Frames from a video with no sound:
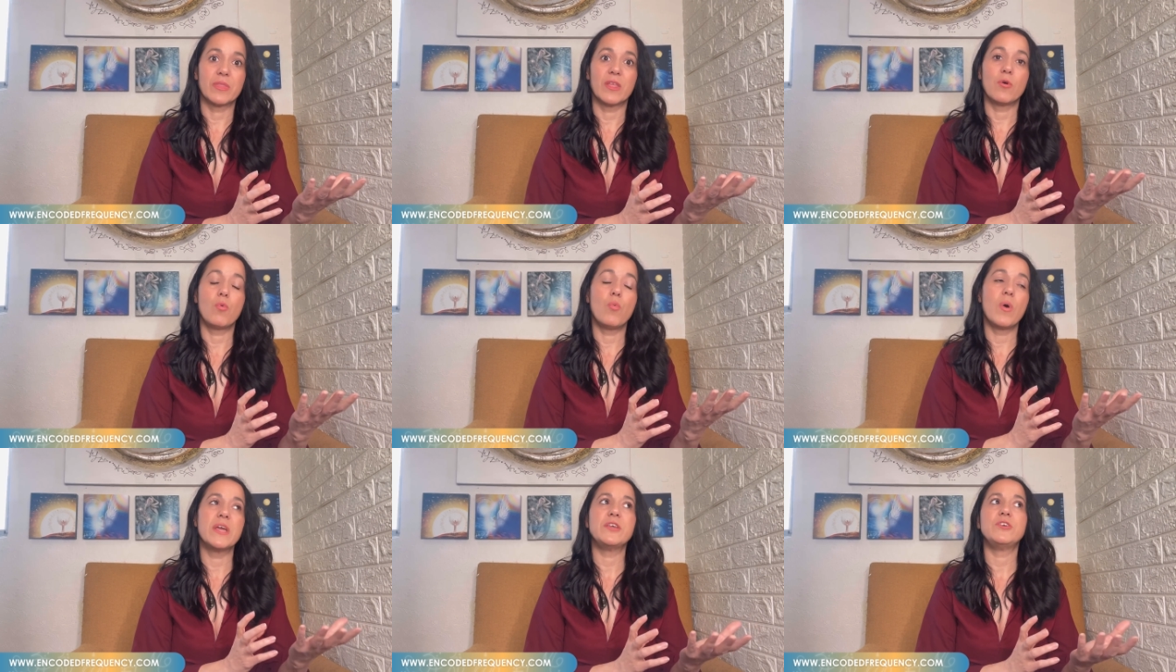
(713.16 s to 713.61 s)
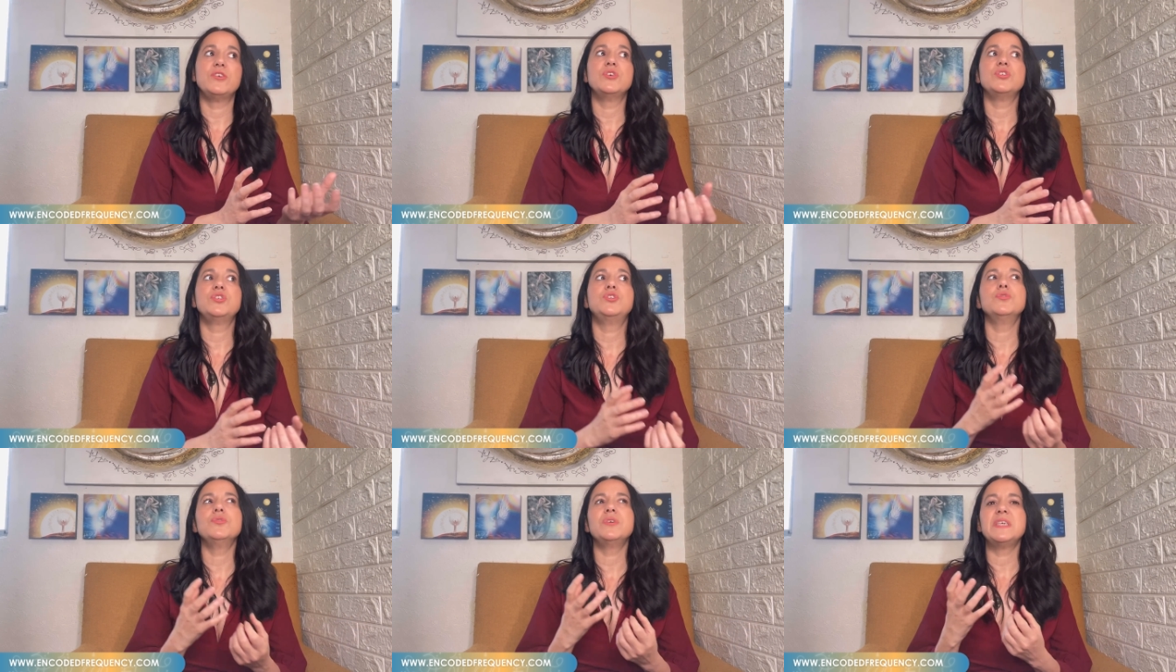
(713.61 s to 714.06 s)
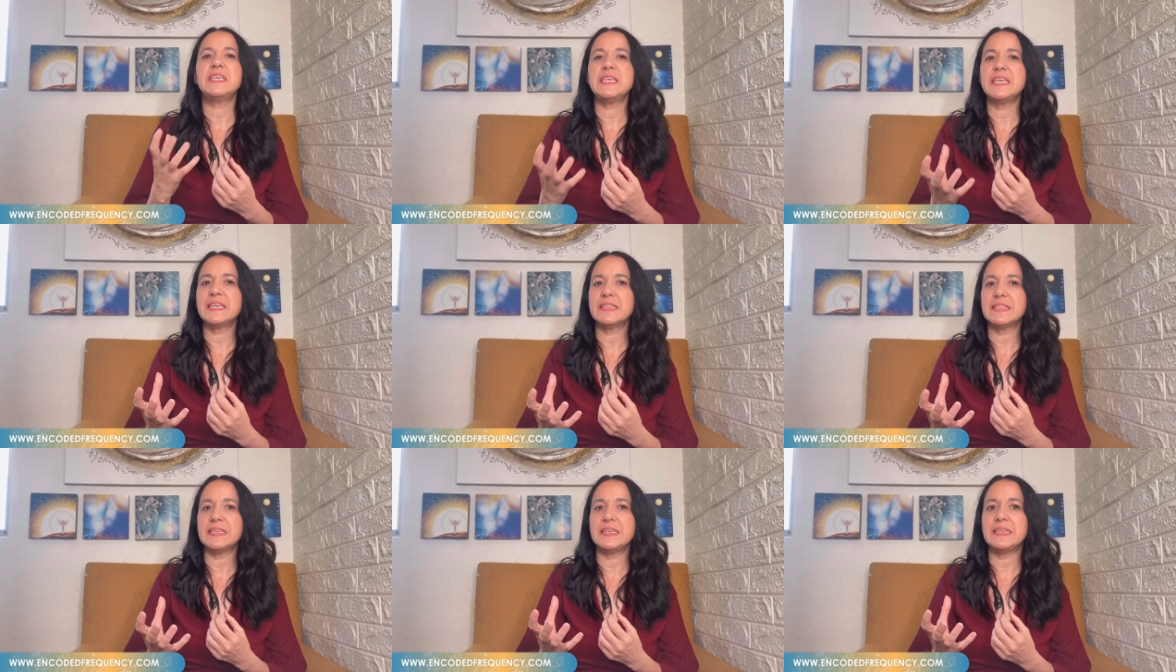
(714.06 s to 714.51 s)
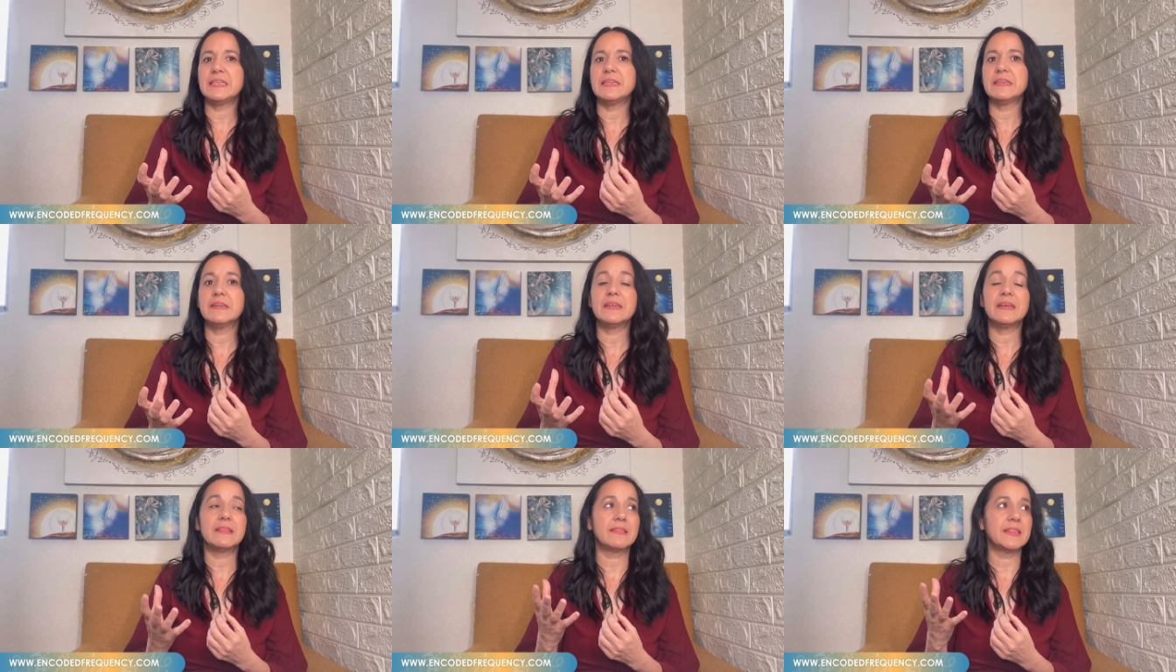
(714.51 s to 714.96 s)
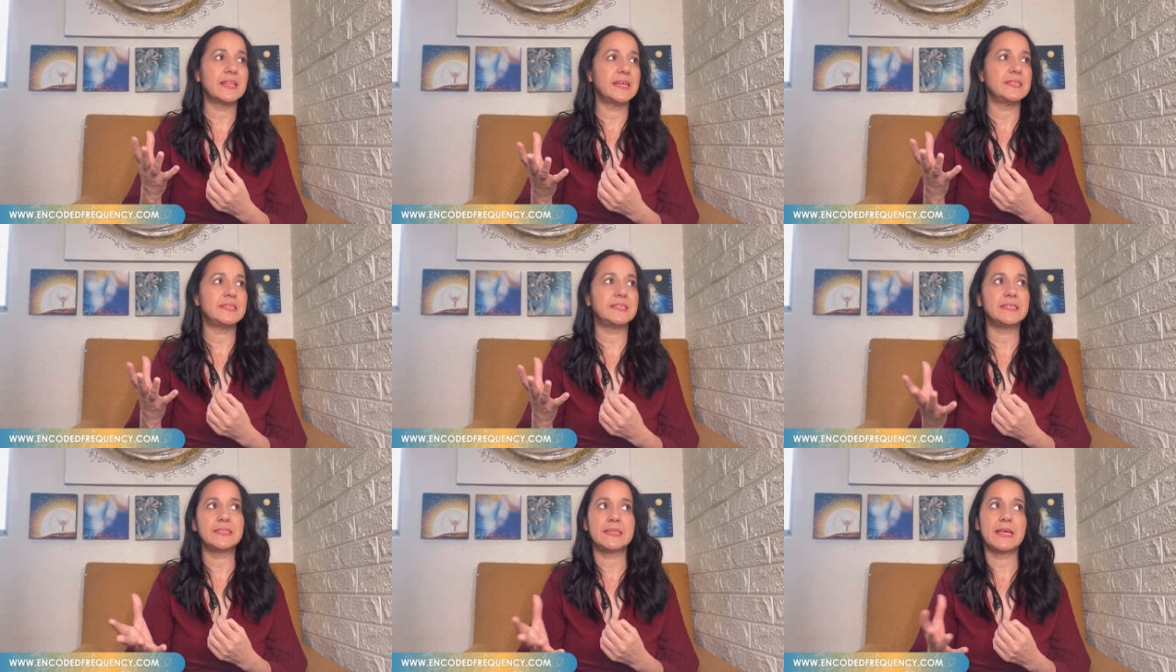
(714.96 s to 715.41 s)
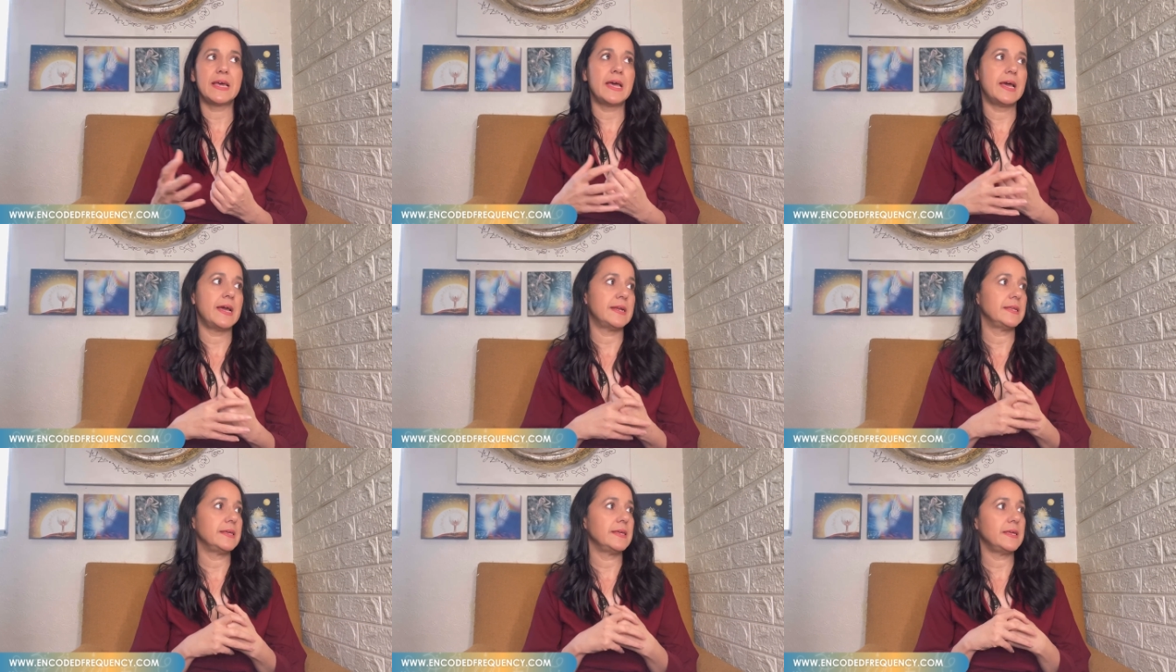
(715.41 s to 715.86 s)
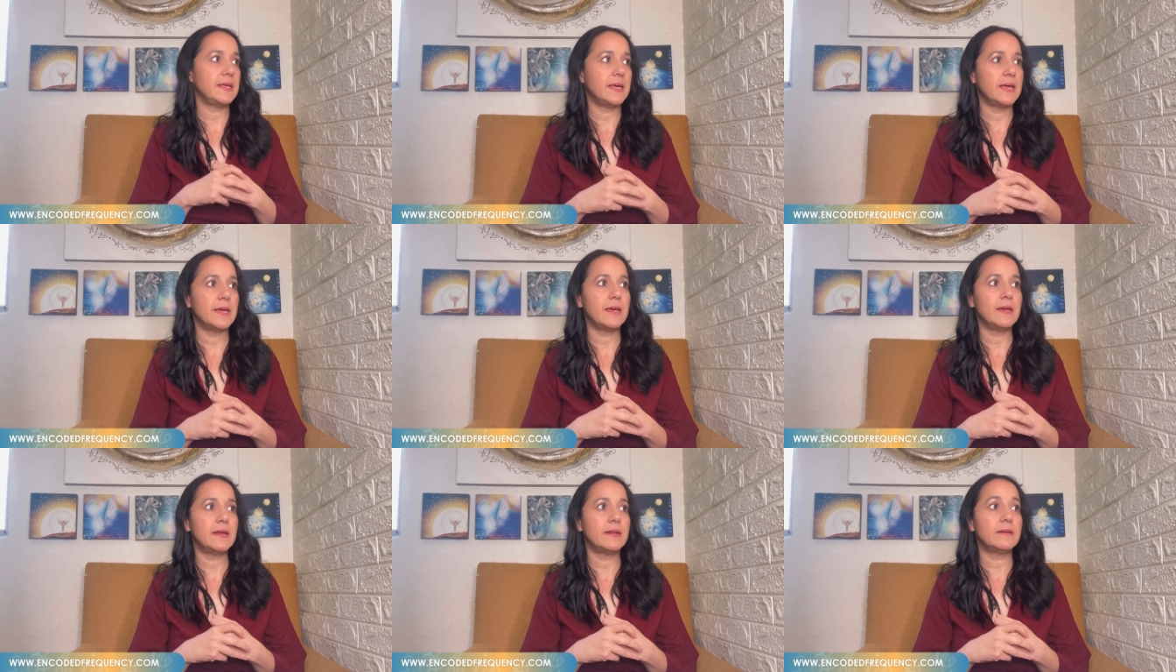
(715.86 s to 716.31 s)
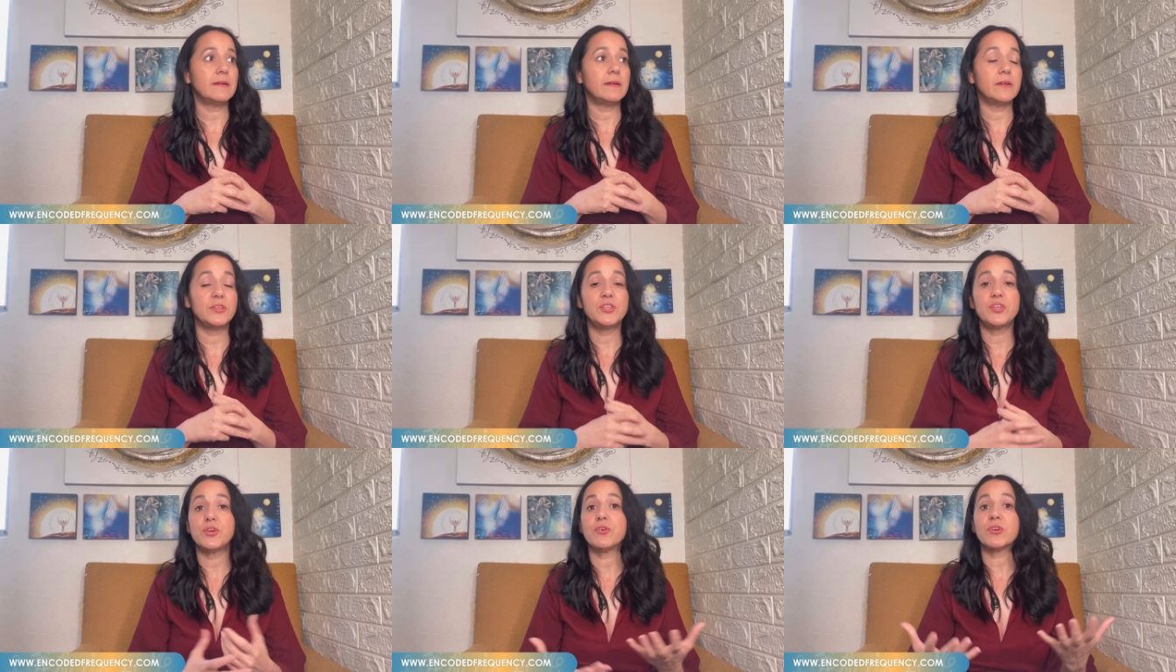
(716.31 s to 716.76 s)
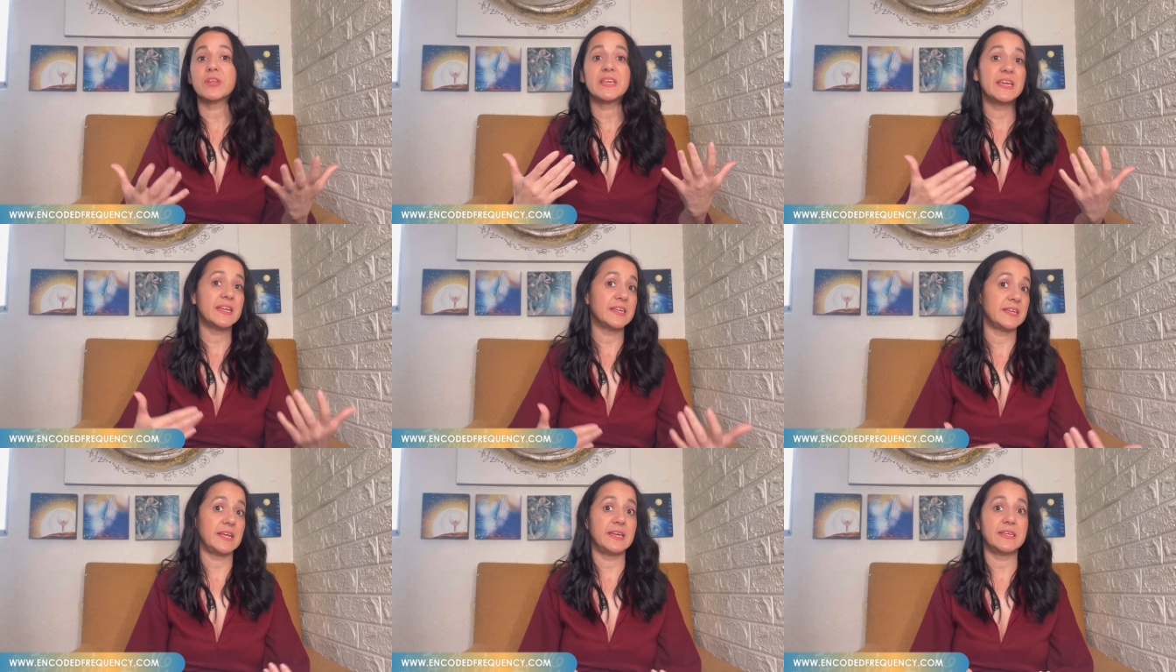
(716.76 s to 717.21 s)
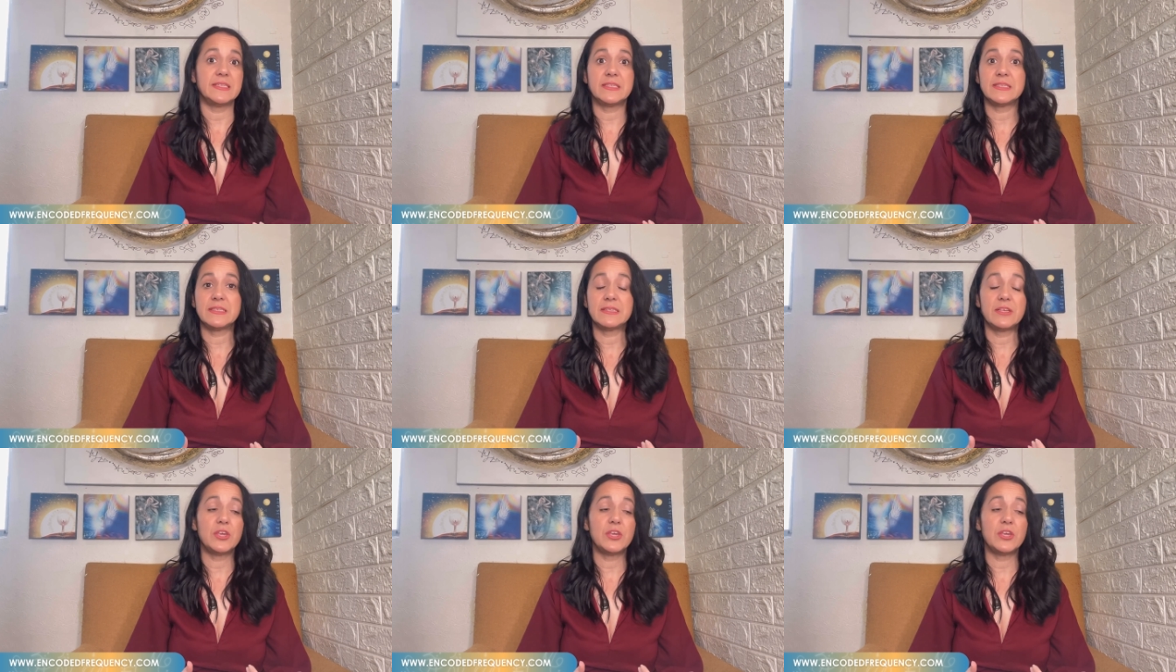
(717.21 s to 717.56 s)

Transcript: When you do healing, let's say in your kidneys,